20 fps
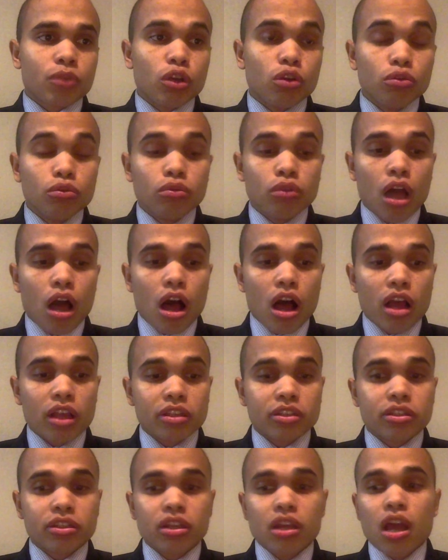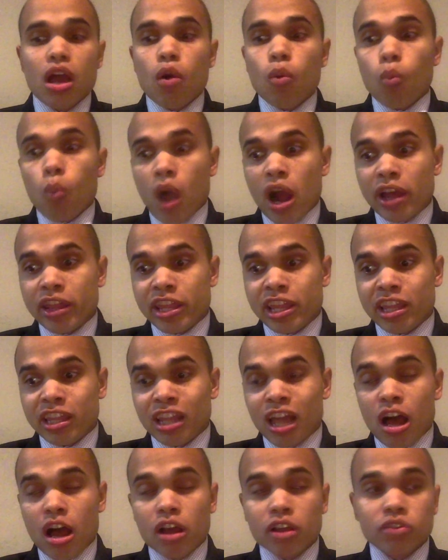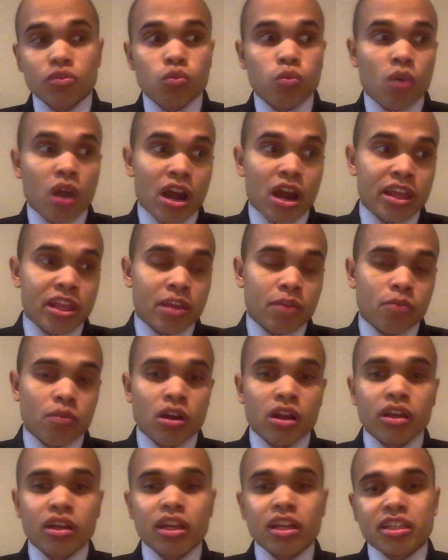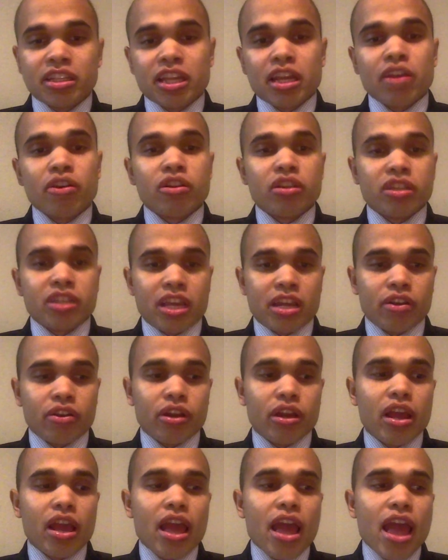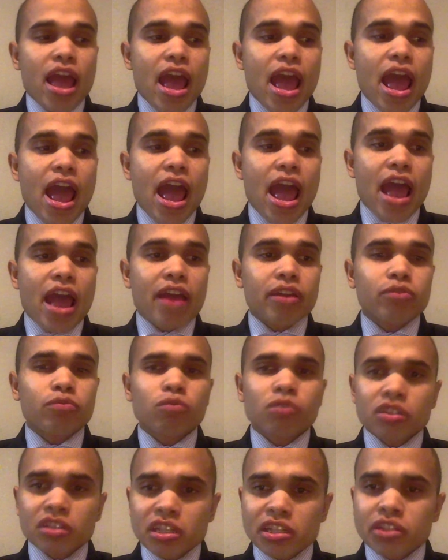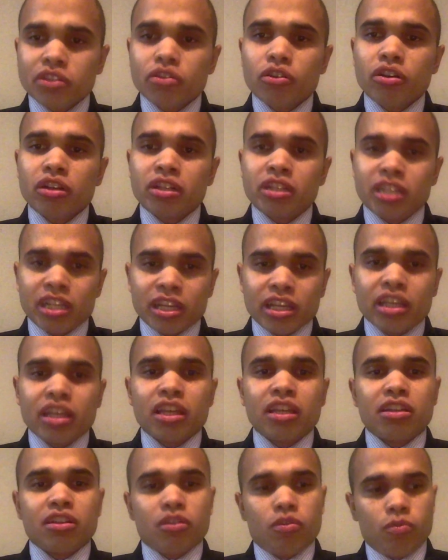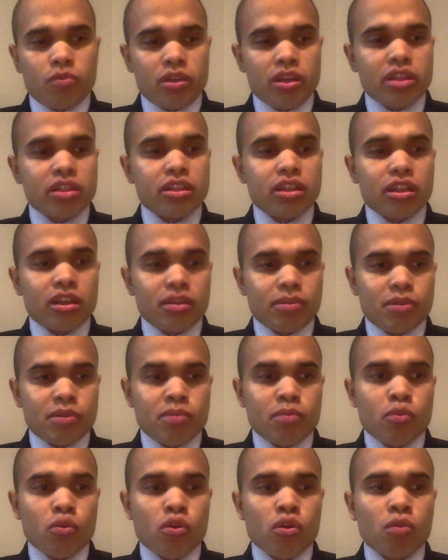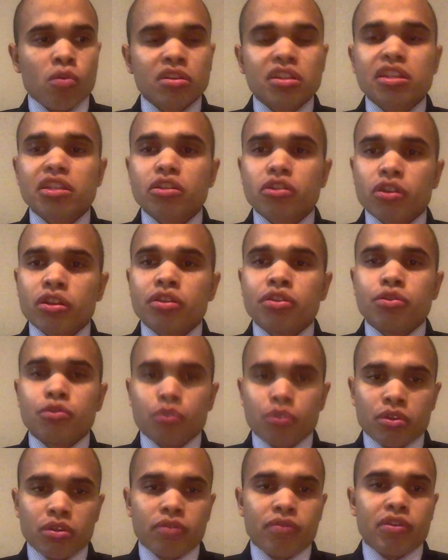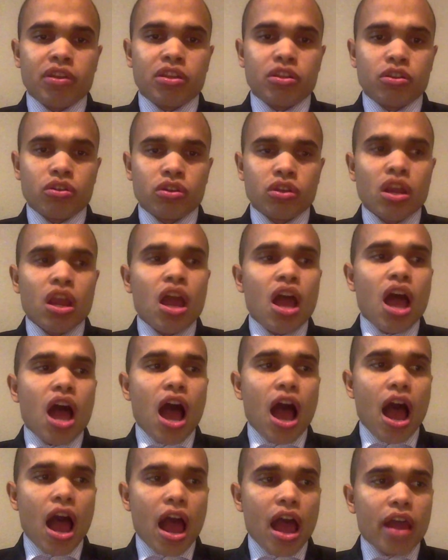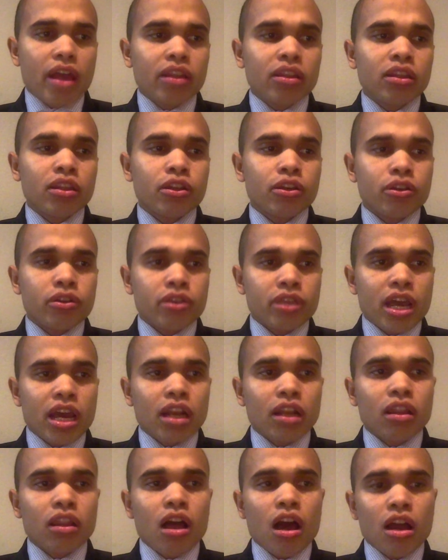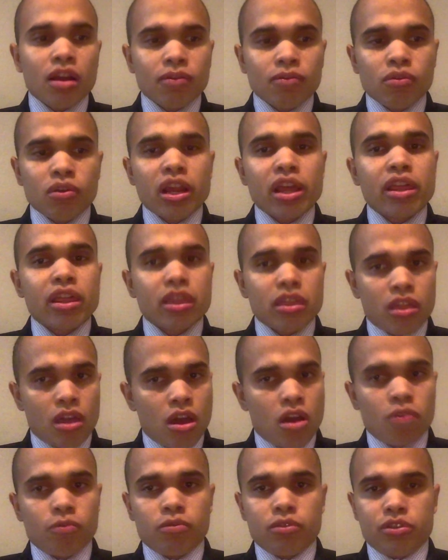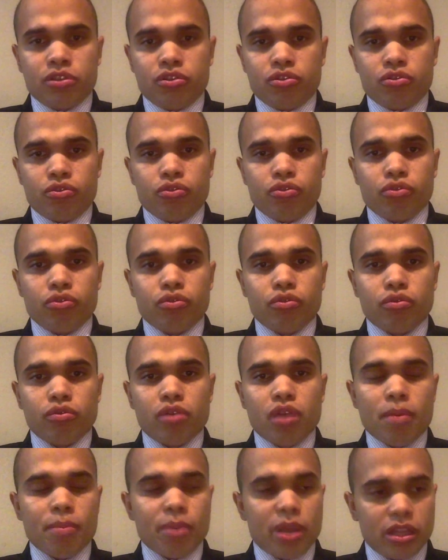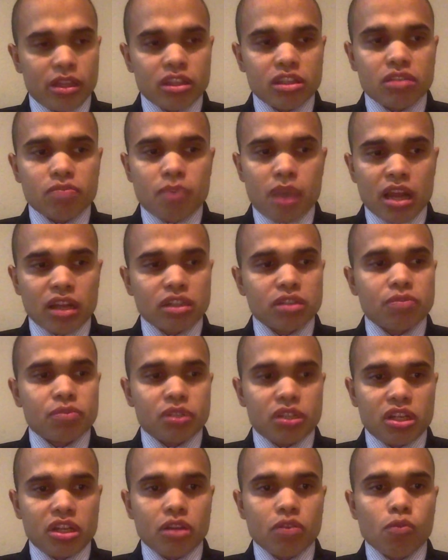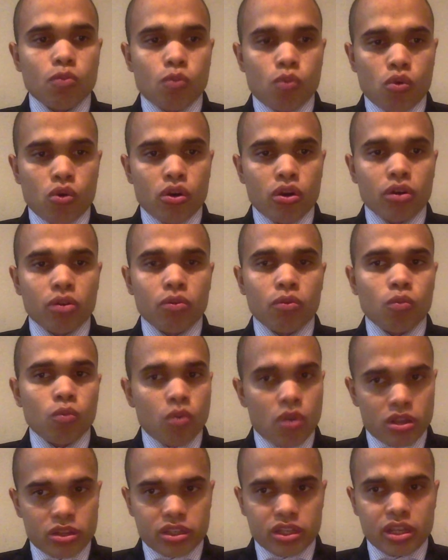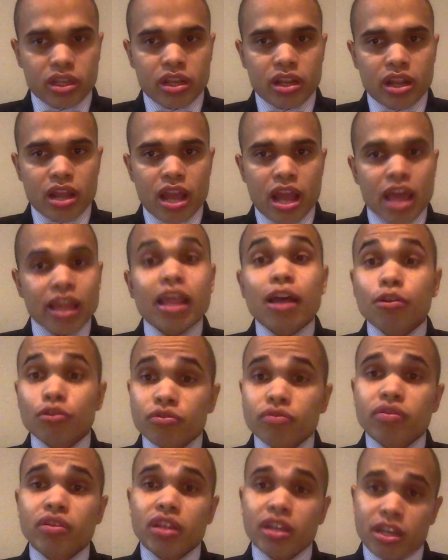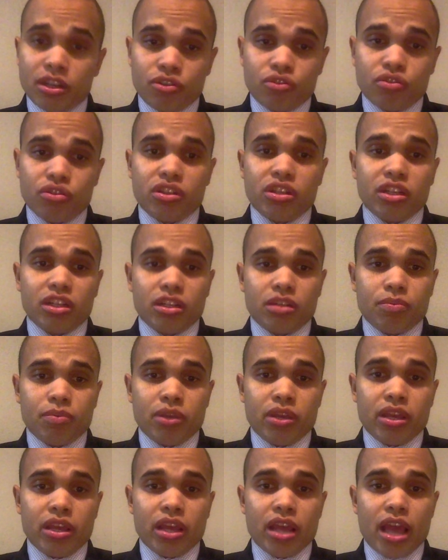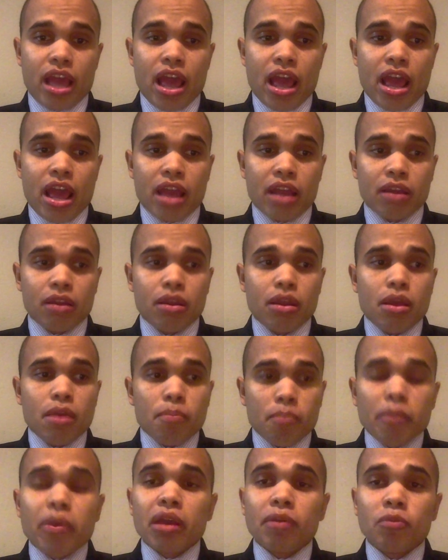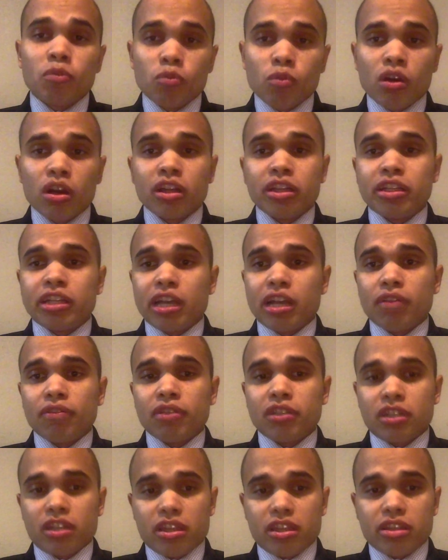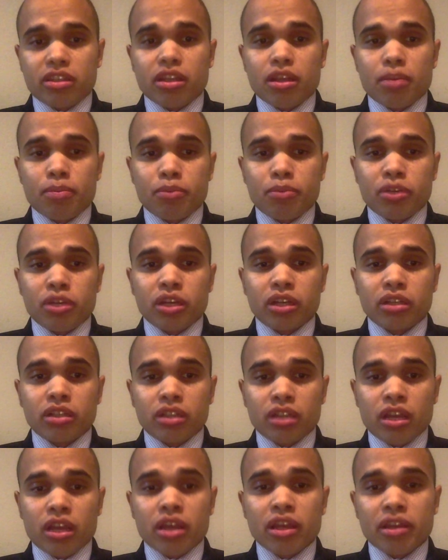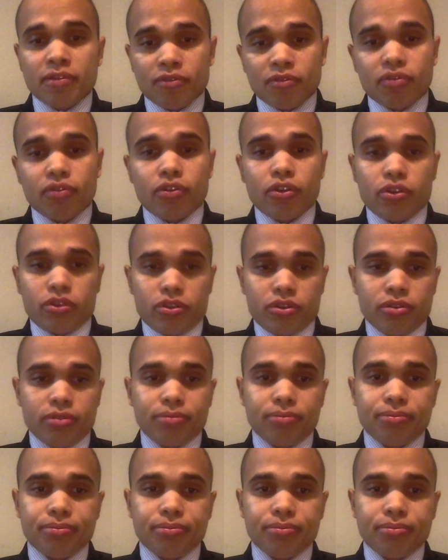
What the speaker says: lost, why they won, etc., etc. And once I started digging into the weeds a little bit more, once I started doing the research, I learned that a lot of what I thought was true about the Spanish-Mexica War wasn't. And that was really interesting to me and made me want to delve into the subject even further.